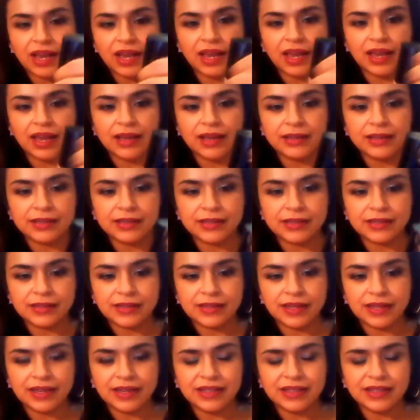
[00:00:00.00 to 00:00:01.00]
and
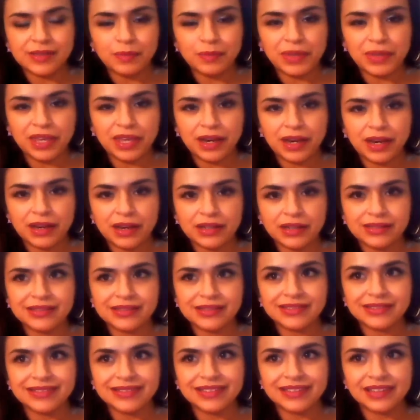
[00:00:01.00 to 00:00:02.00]
it's
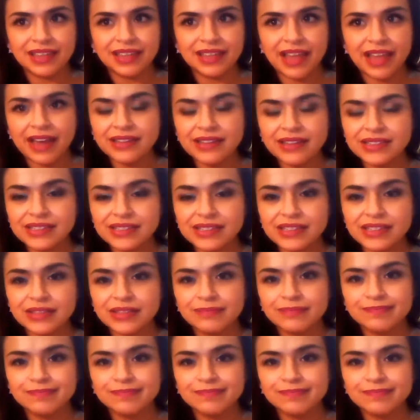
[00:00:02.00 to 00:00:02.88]
because last